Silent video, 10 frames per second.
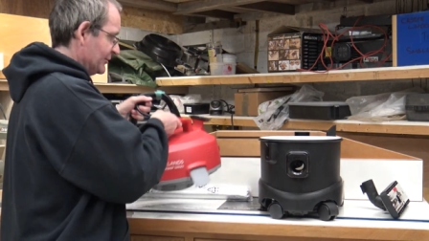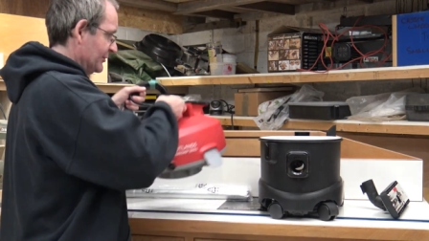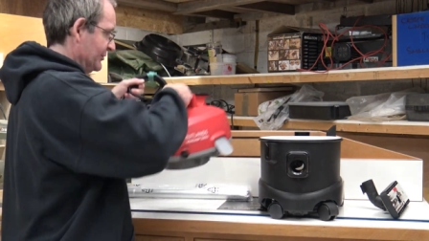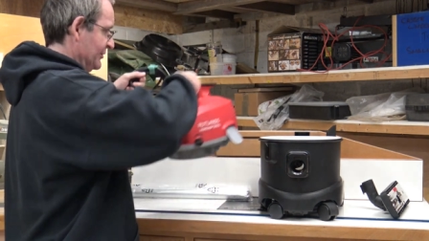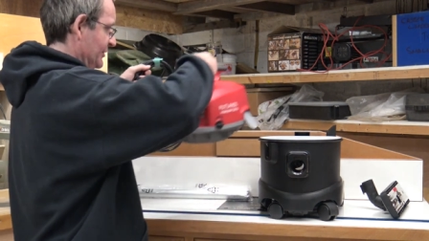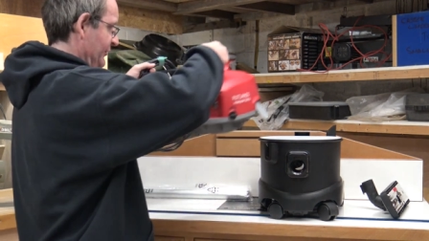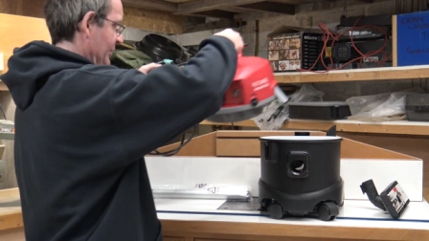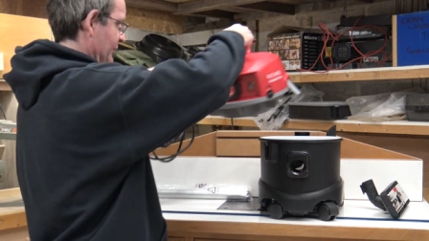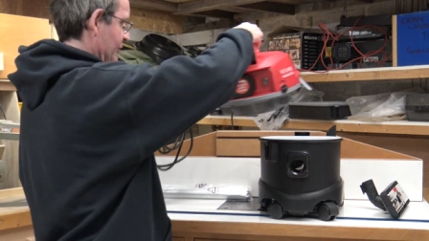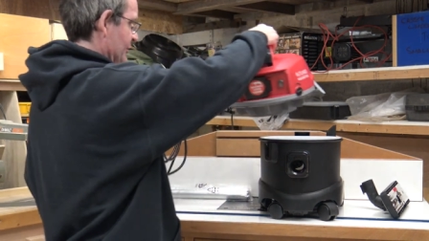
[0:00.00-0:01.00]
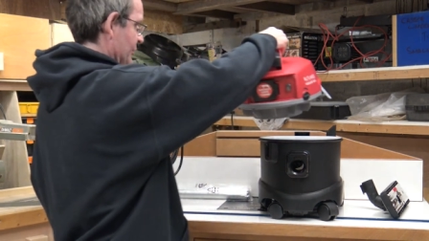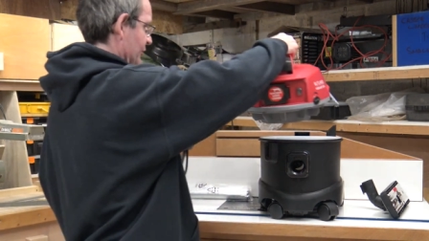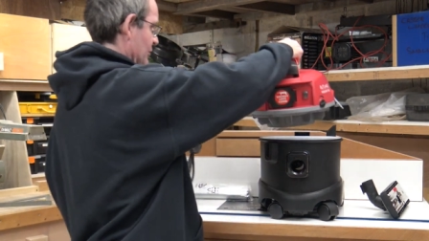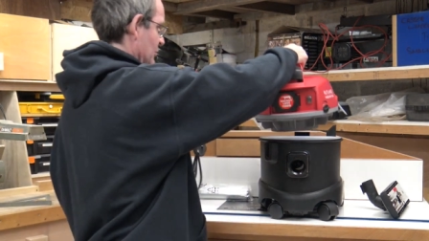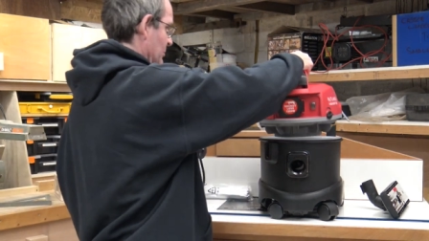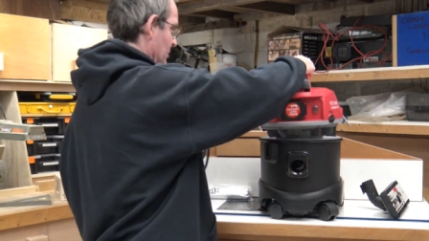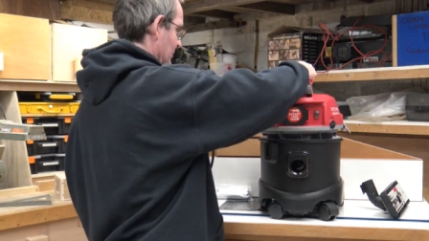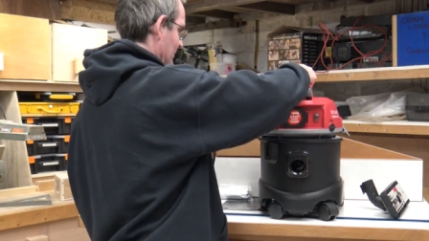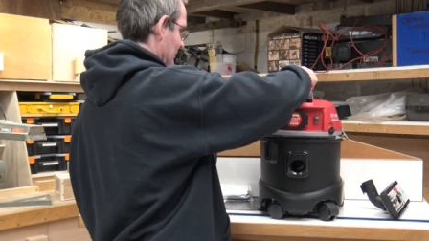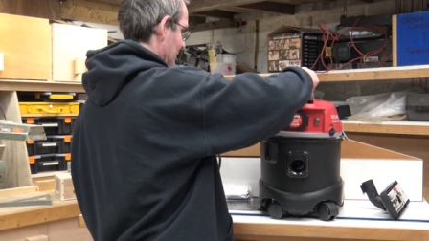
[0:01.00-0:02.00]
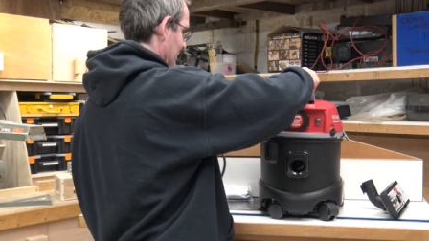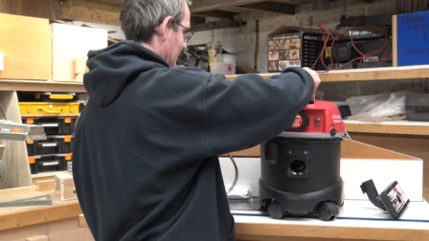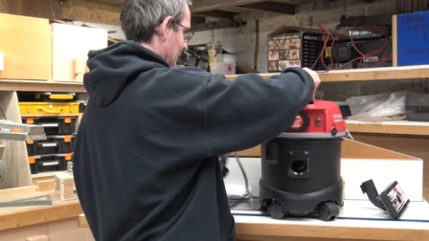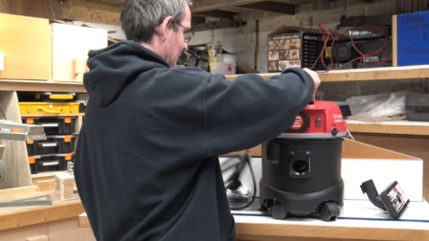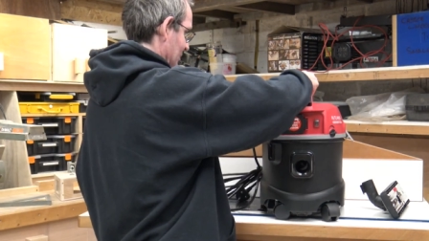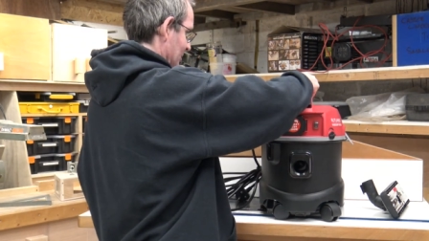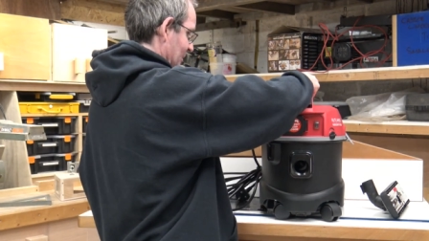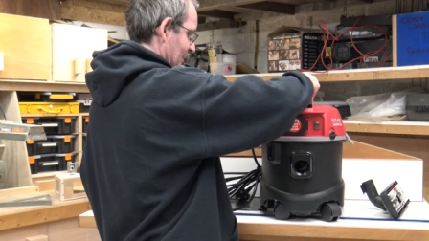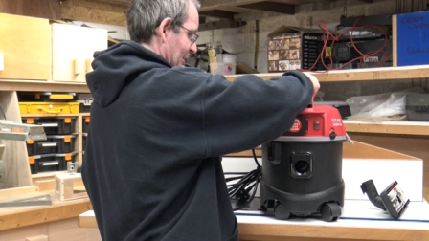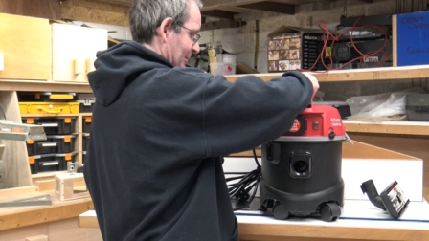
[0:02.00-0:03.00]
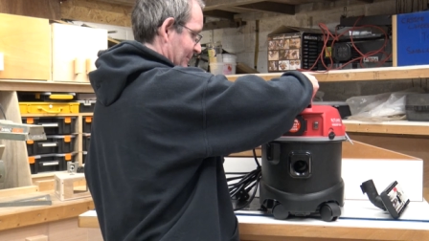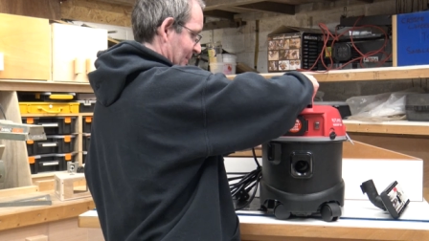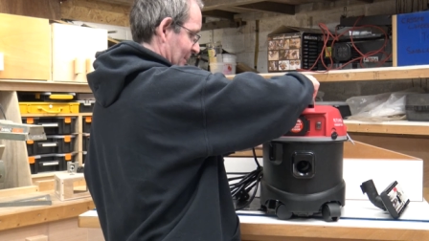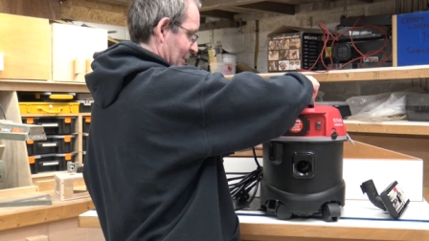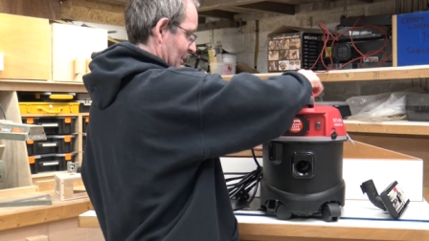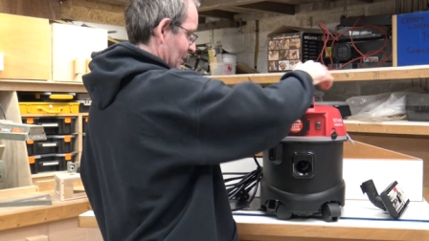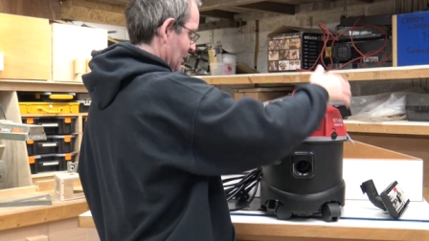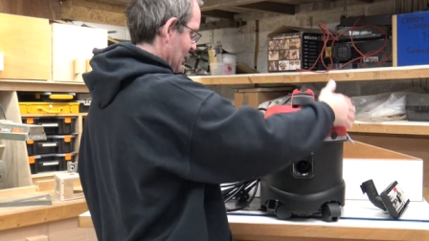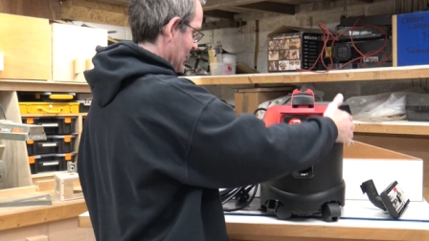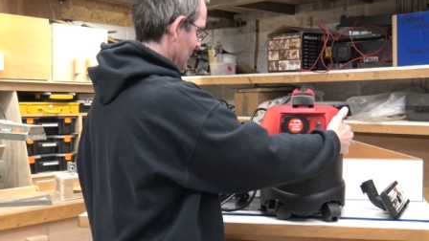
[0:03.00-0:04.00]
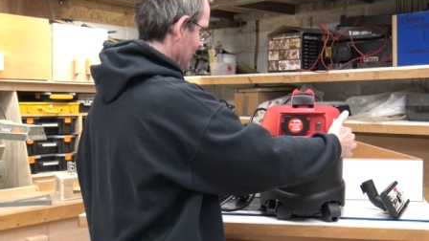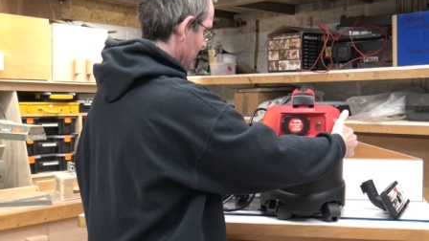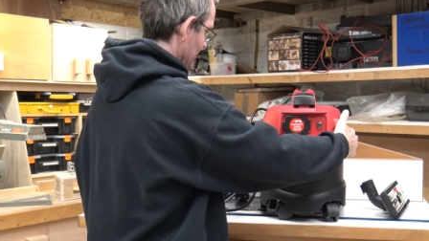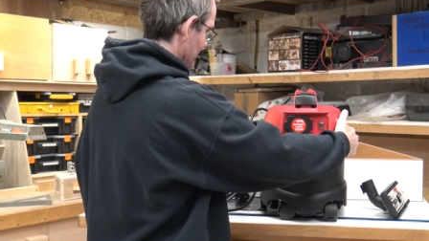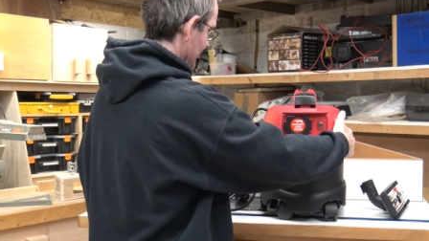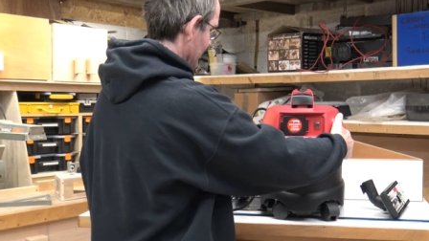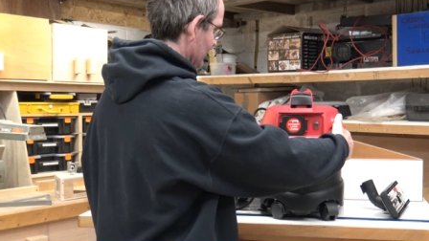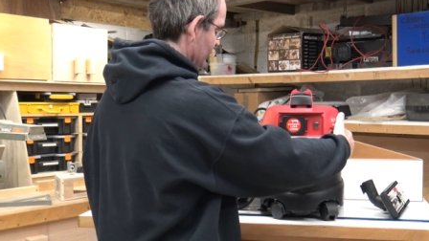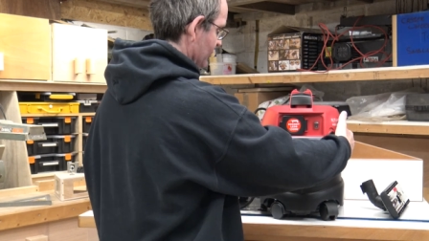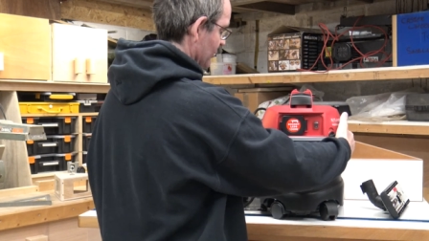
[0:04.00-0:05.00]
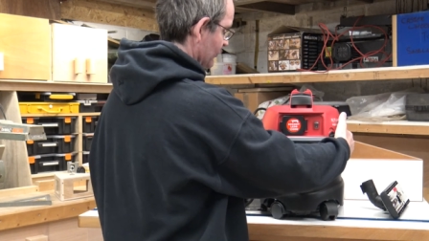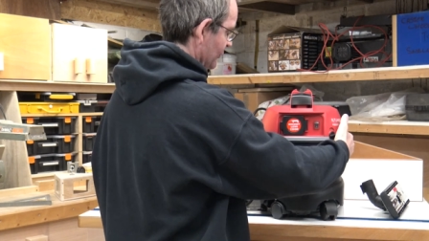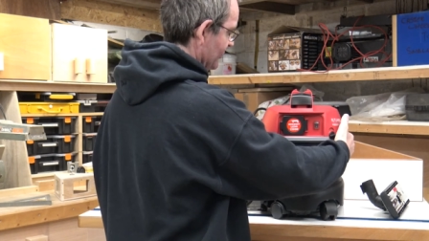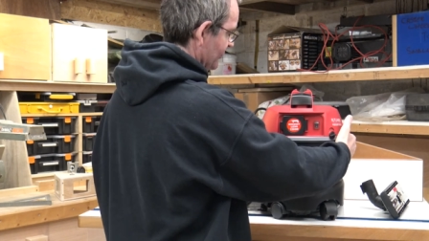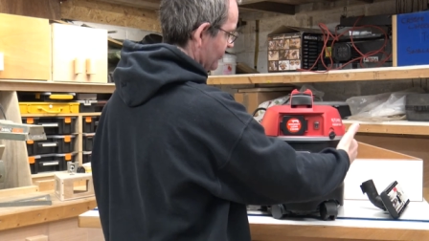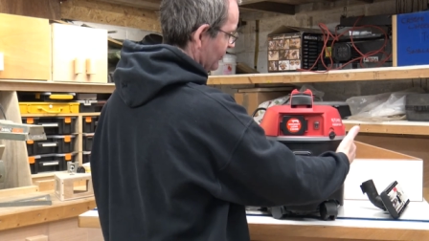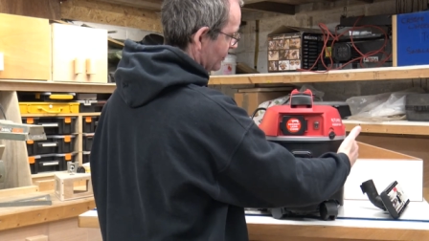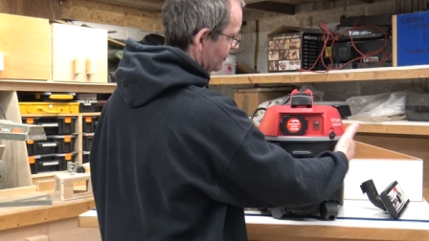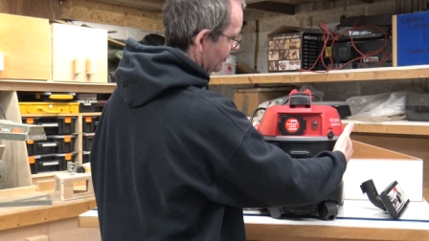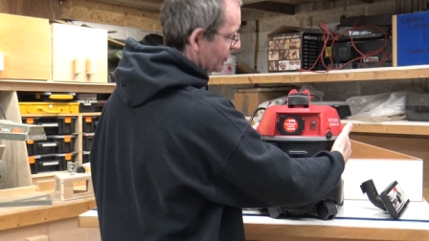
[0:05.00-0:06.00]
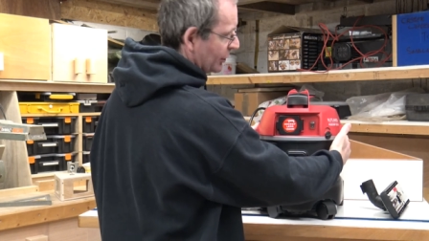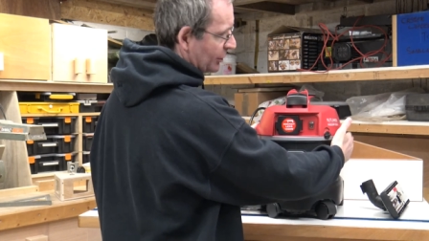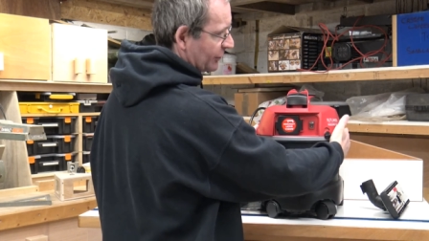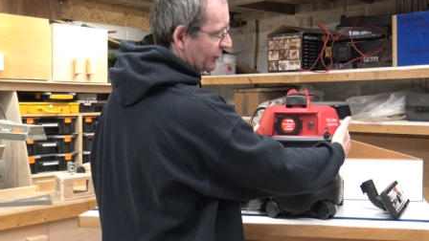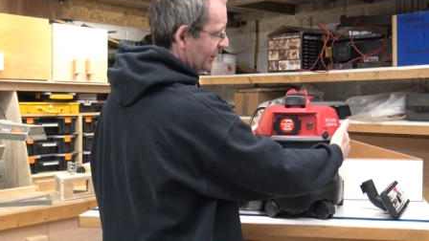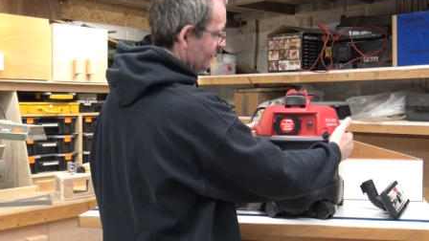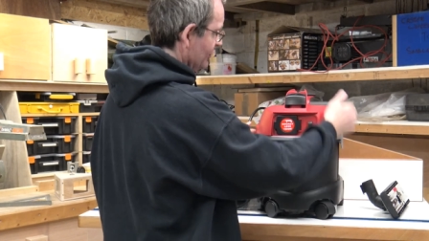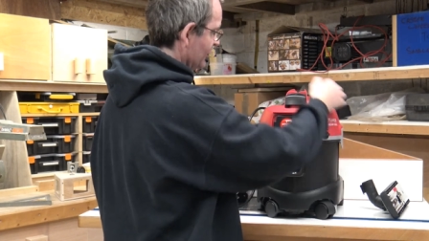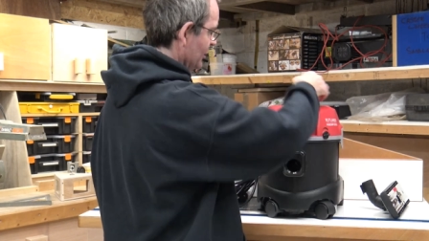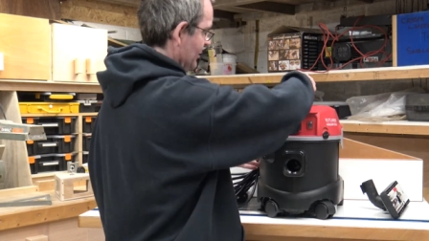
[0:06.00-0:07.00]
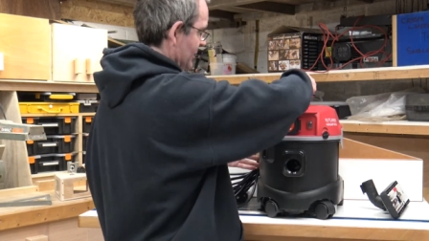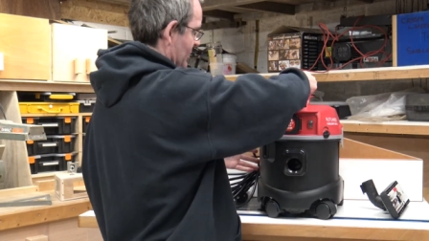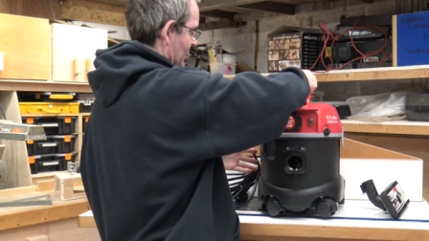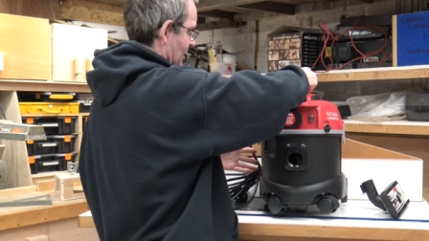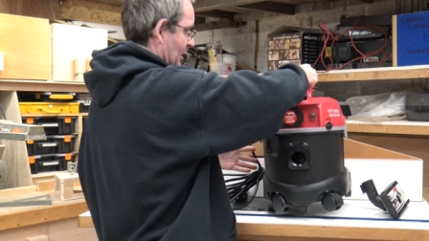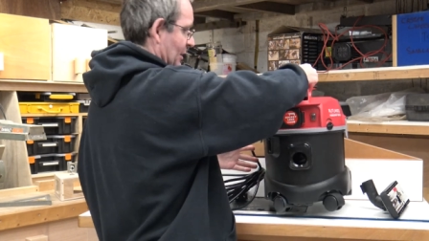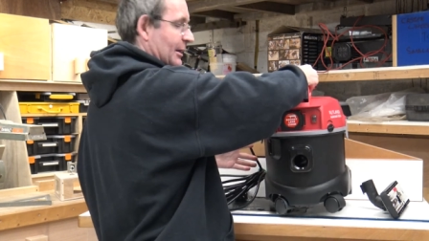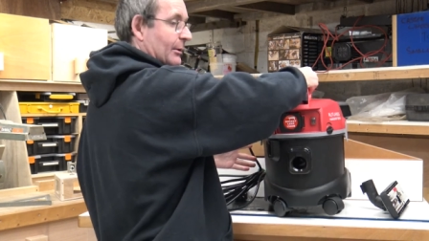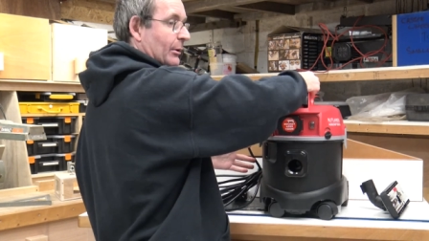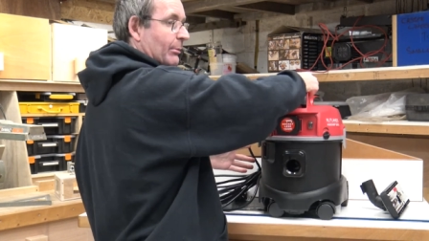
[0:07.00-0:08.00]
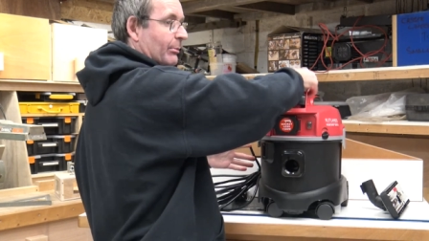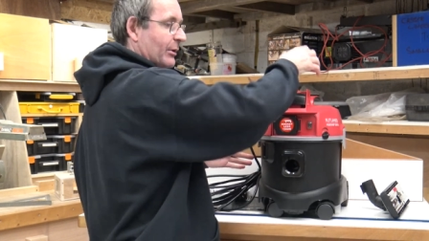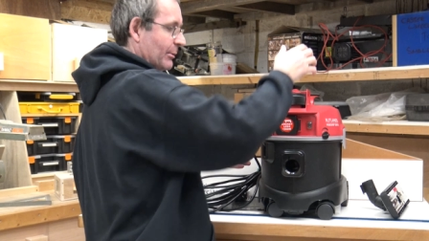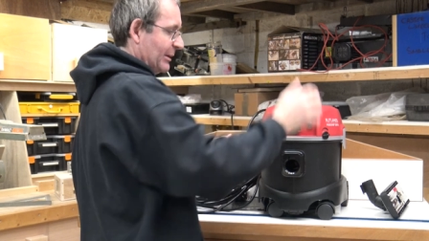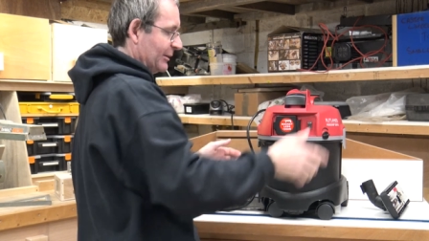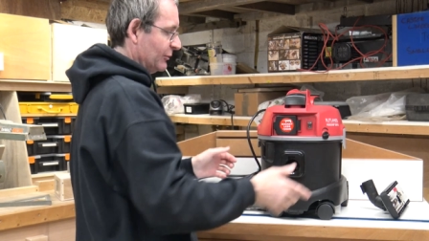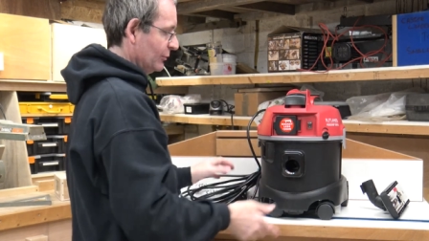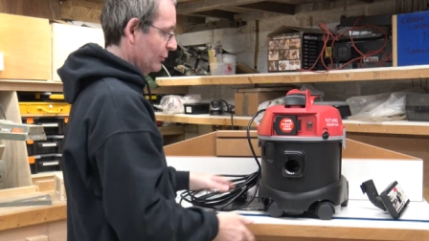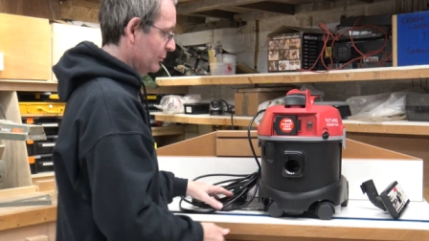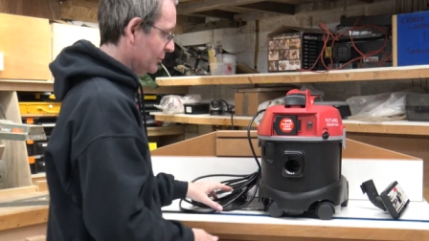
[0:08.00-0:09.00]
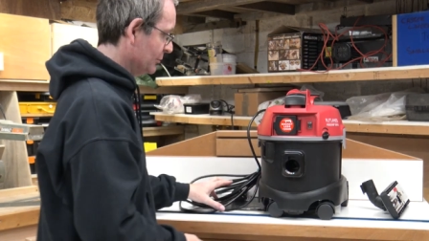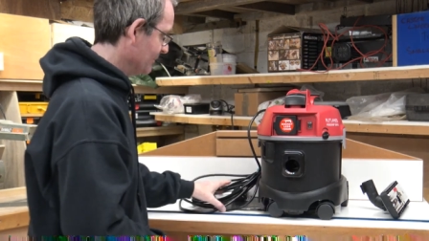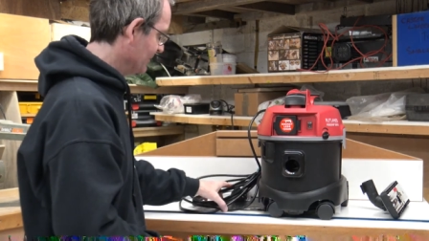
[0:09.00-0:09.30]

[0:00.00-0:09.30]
just sits on the top like that and those those two two locks there just go in and then they're back to normal